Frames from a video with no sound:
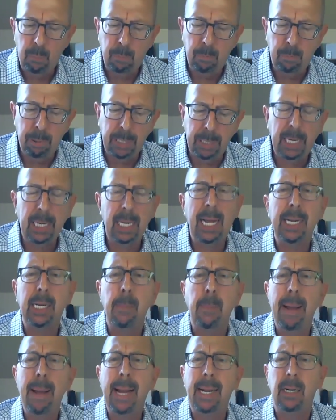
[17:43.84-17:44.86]
but I'd like a
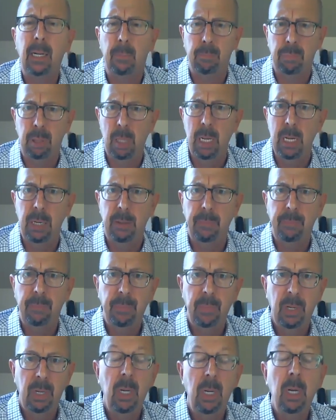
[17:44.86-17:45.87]
backup plan.
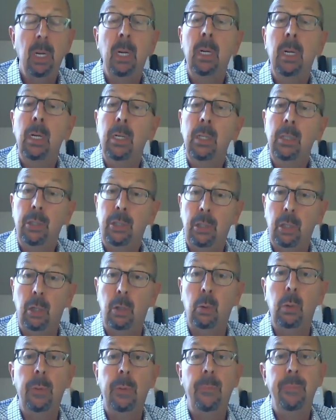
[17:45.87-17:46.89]

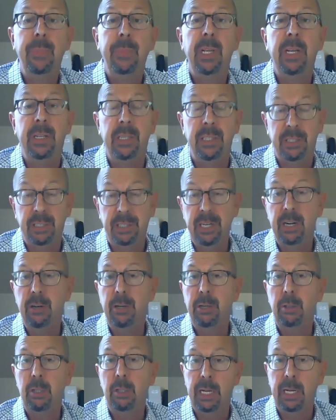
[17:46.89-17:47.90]
So in a
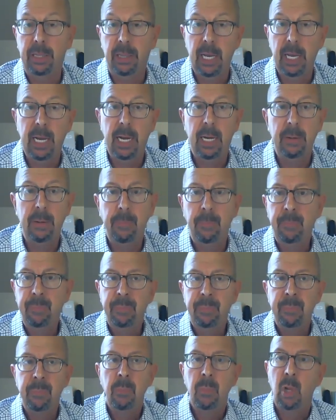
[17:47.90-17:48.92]
scenario like that,
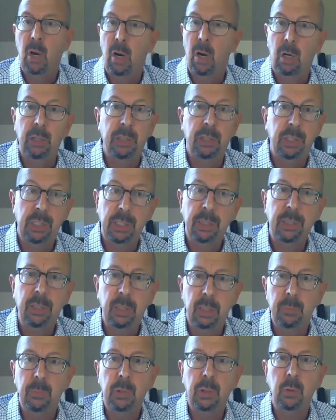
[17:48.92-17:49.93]
our
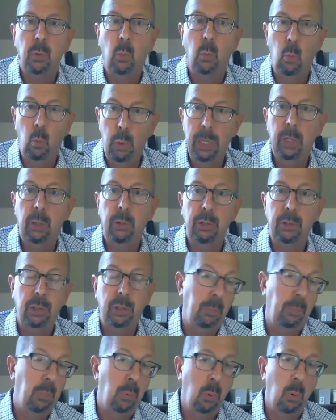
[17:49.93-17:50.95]
systems will
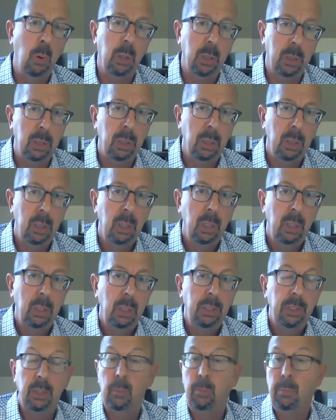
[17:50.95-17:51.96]
support,
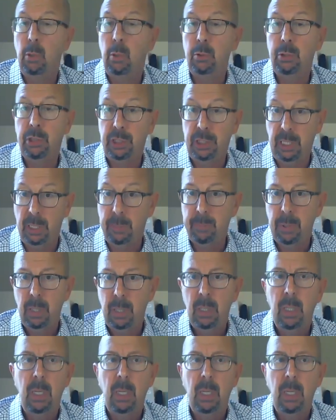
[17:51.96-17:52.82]
both SIP,